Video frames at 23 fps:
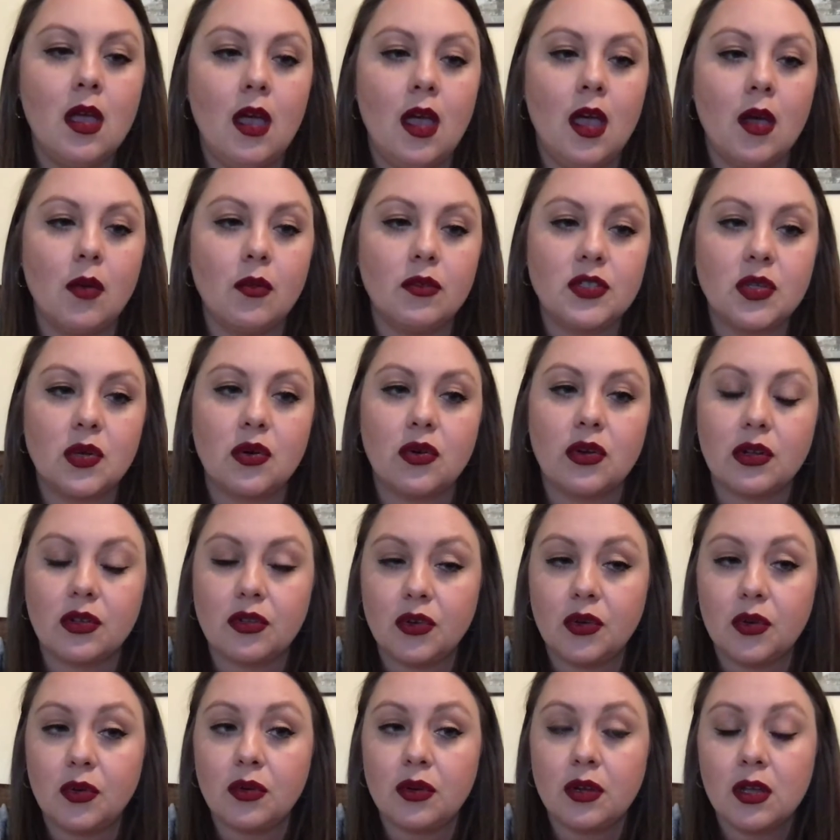So it'll
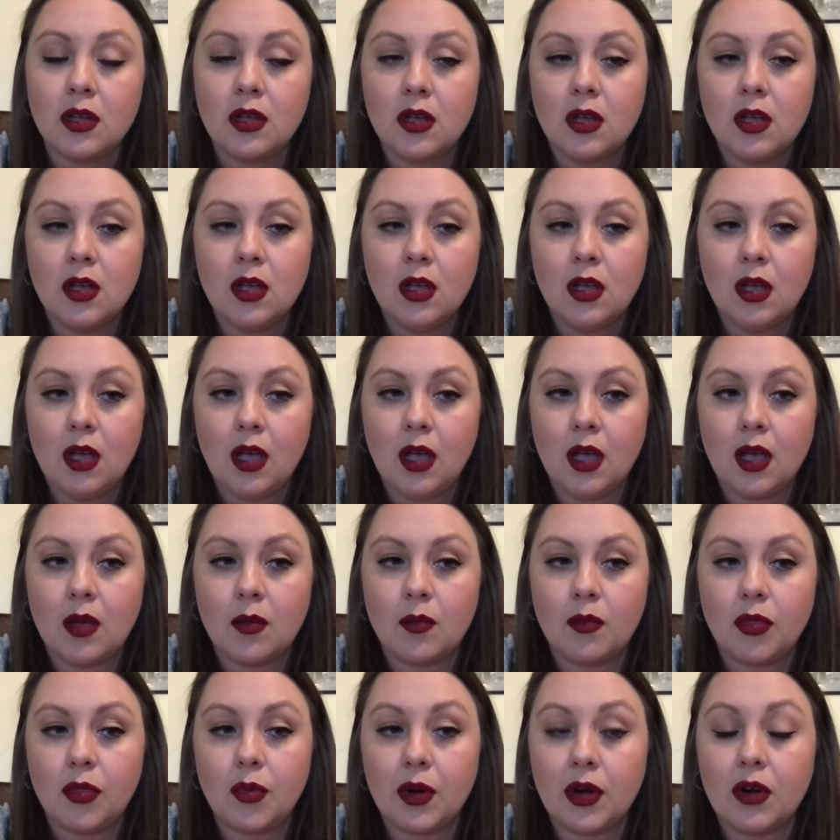include
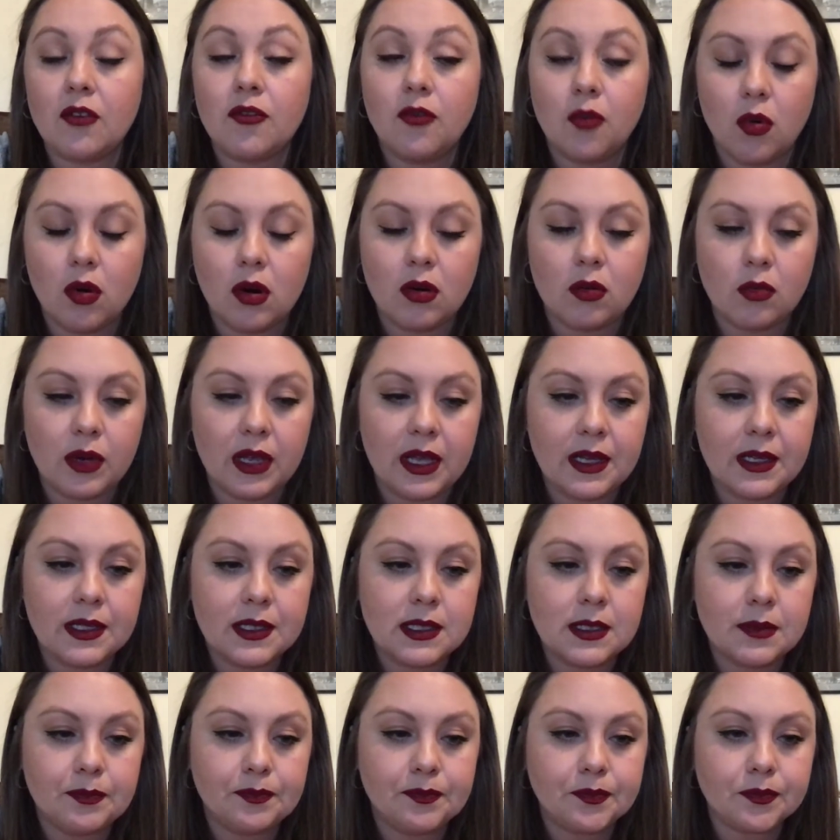3 or 4
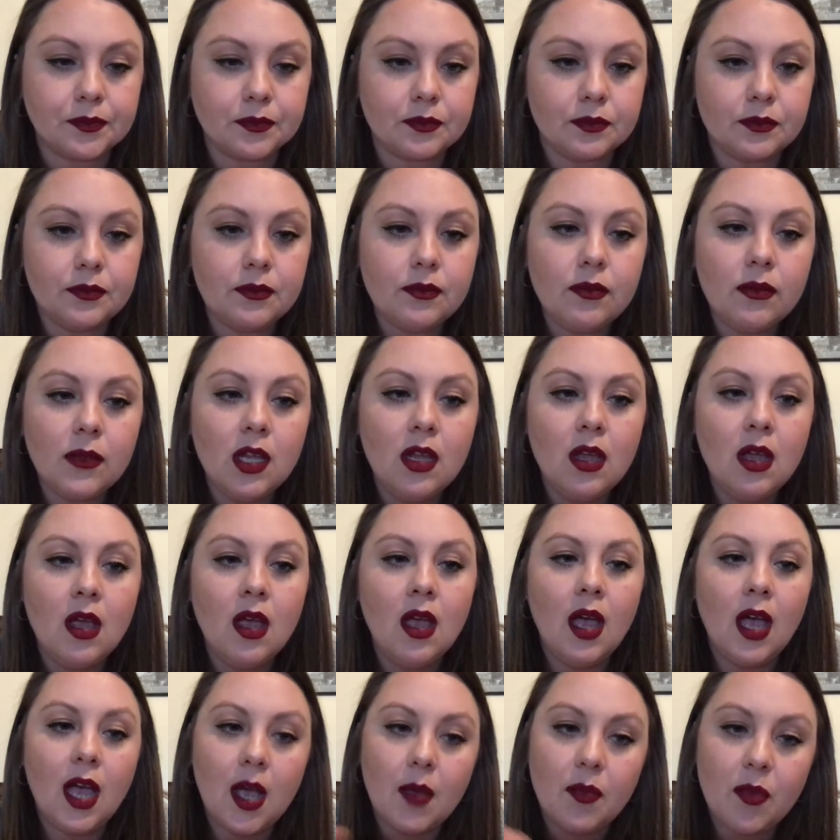weeks.
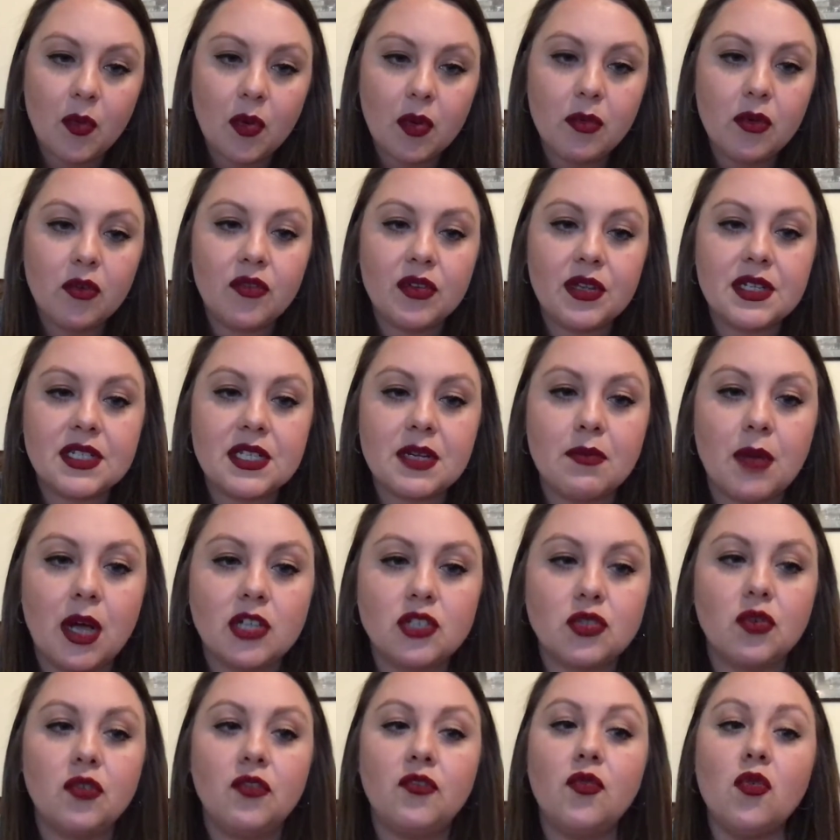Then we move into
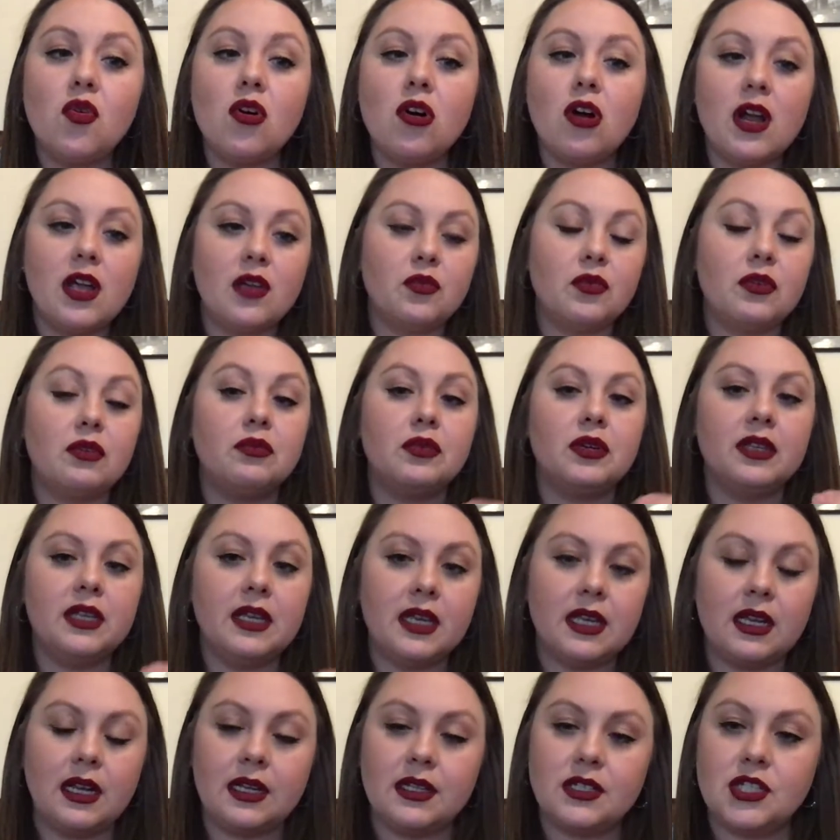module 4, and we really
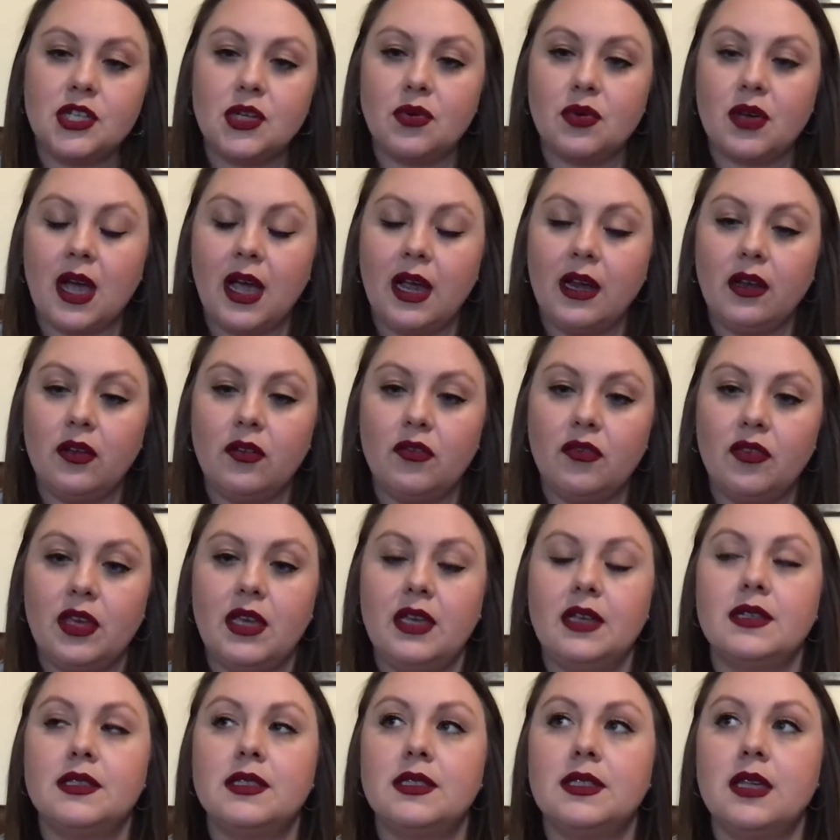get into kind of
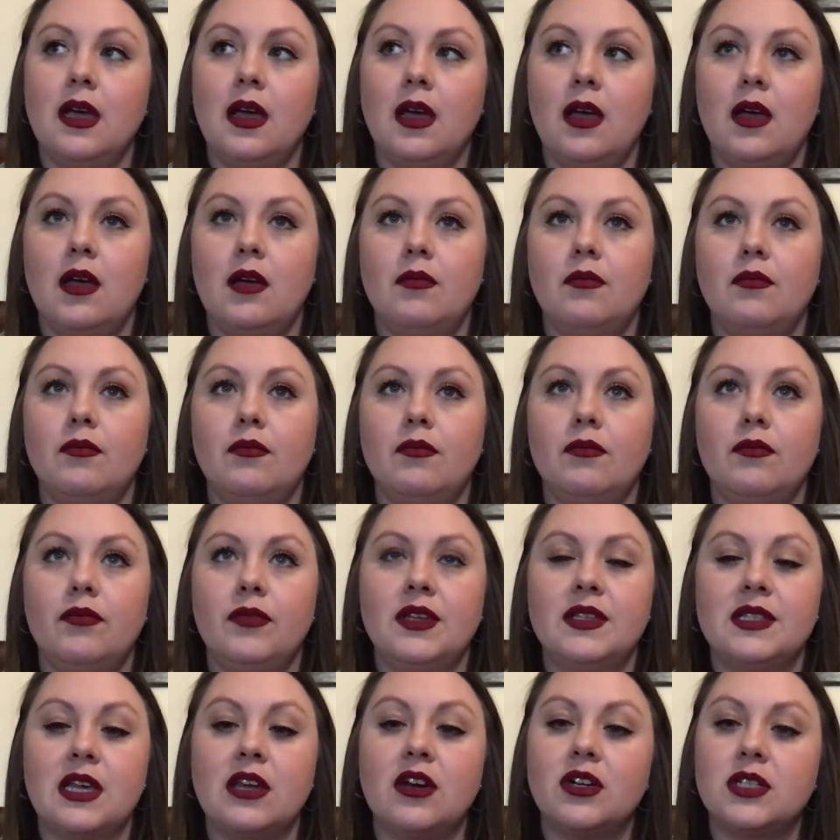these
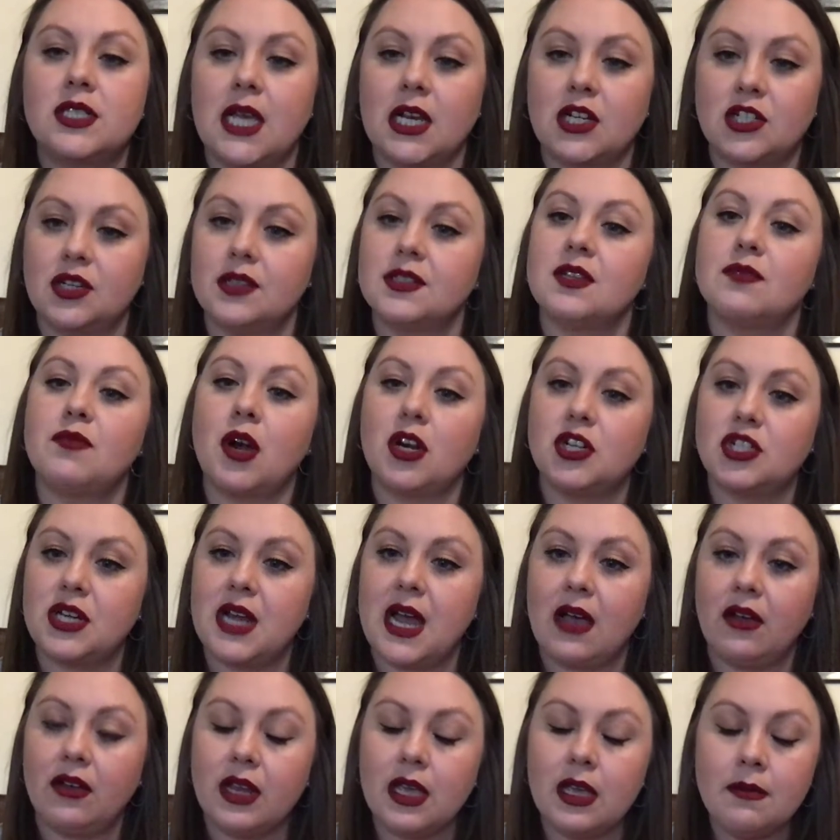intersections of
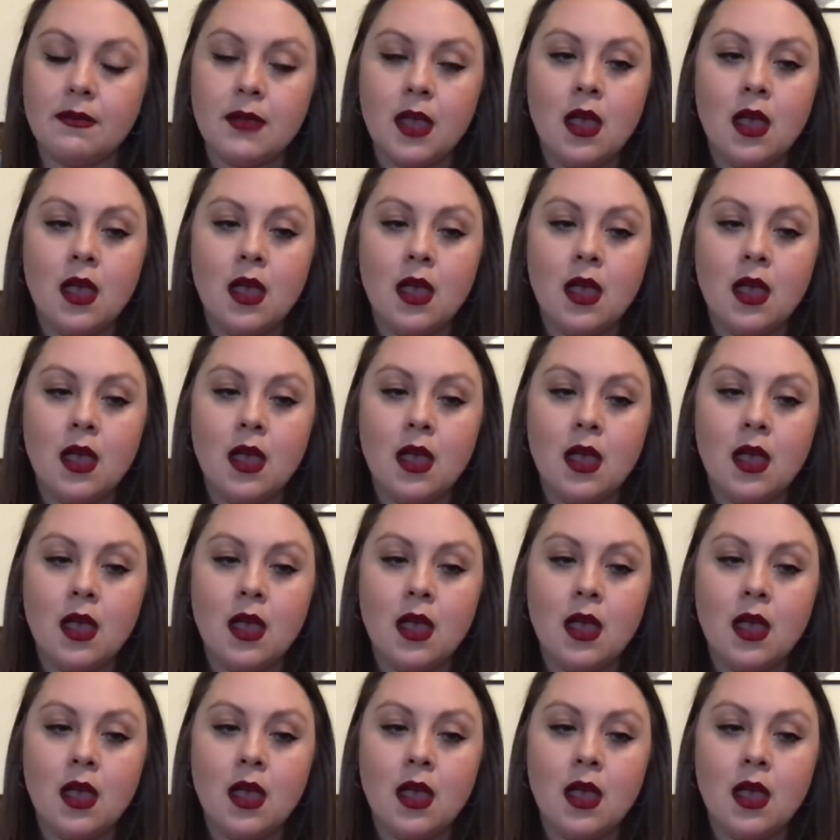marginality.